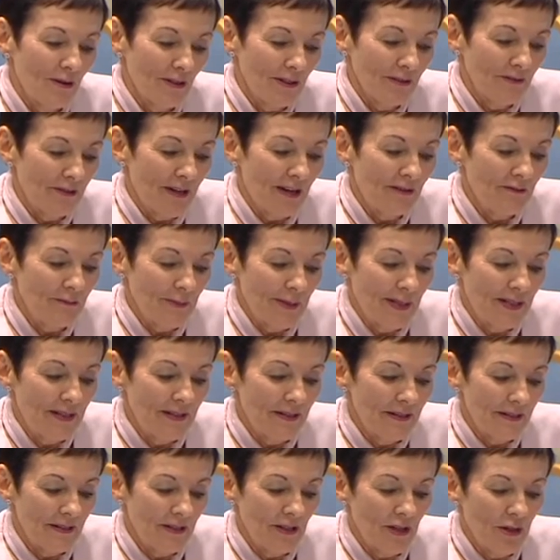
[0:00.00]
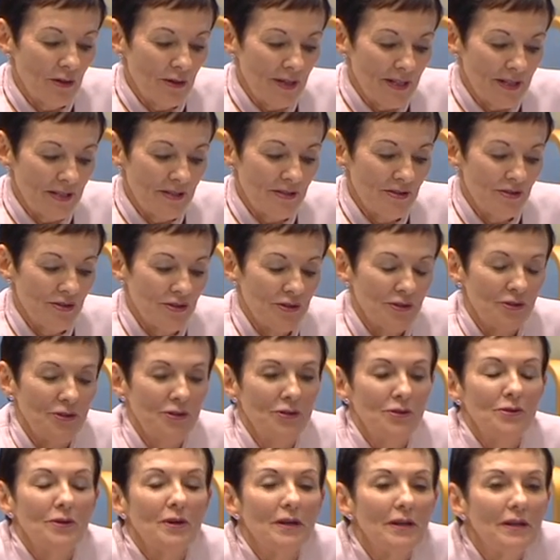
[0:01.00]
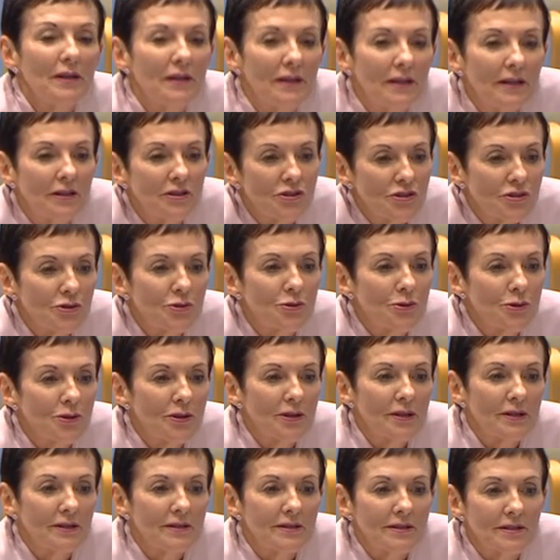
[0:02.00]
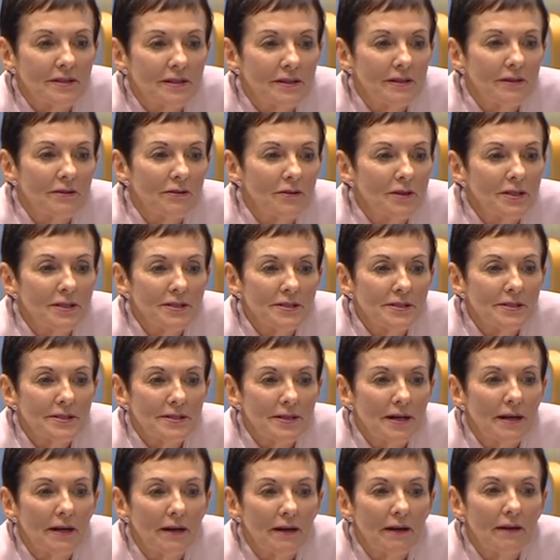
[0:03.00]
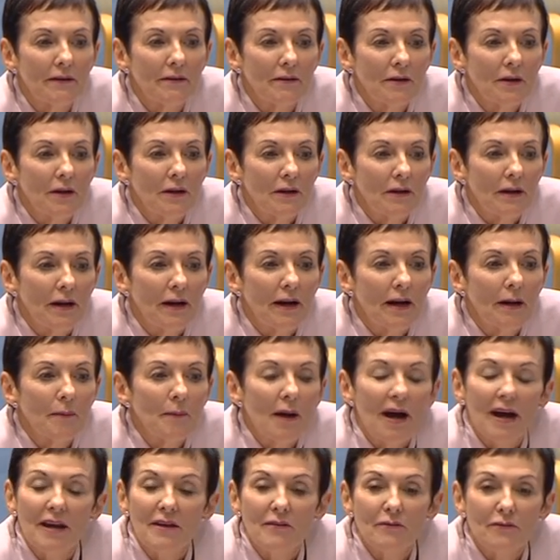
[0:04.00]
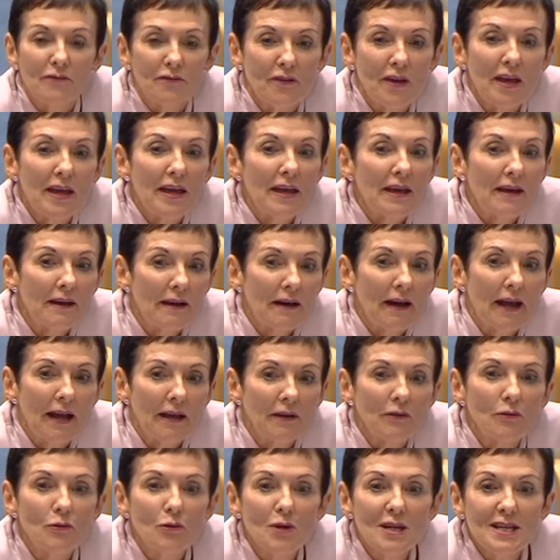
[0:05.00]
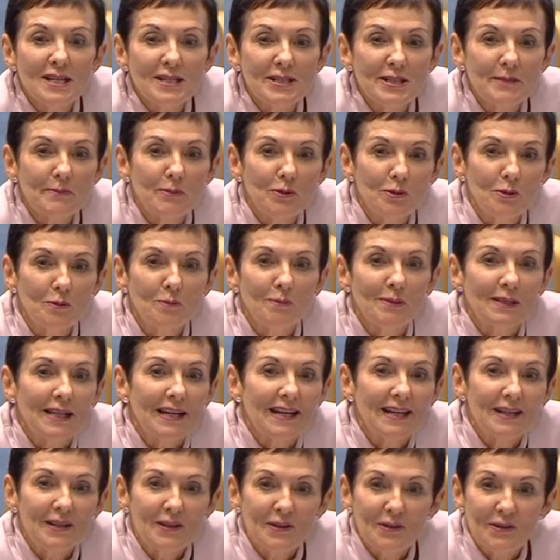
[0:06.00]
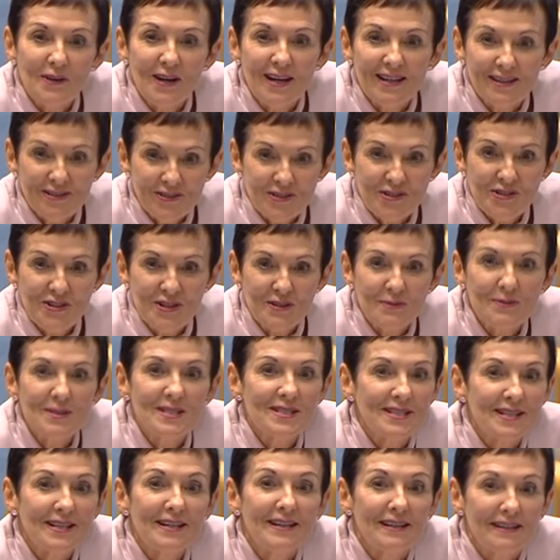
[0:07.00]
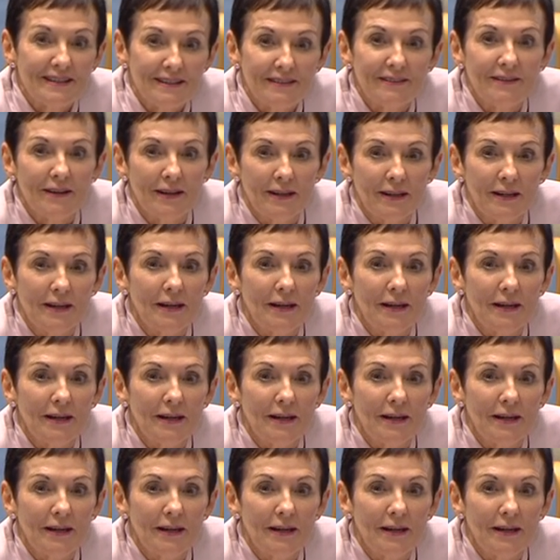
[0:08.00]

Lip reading: of government, is to ensure that there is a fair and reasonable playing ground, shall we say,